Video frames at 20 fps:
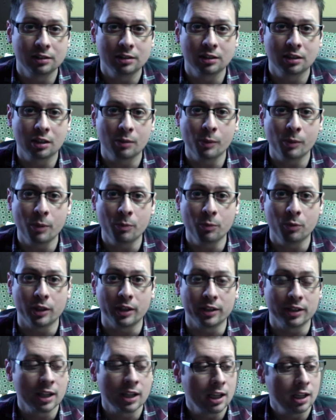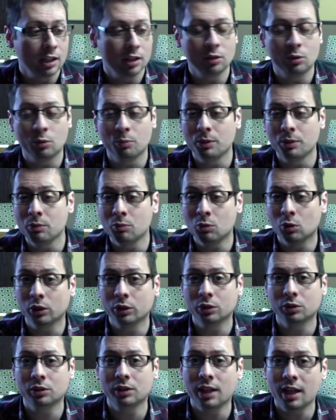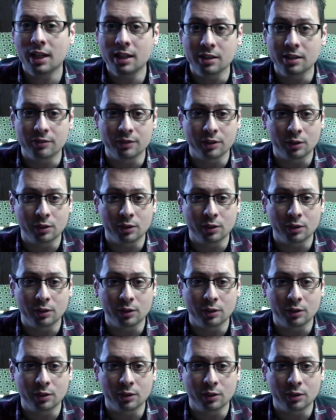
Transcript: to come up with. It'll be more creative.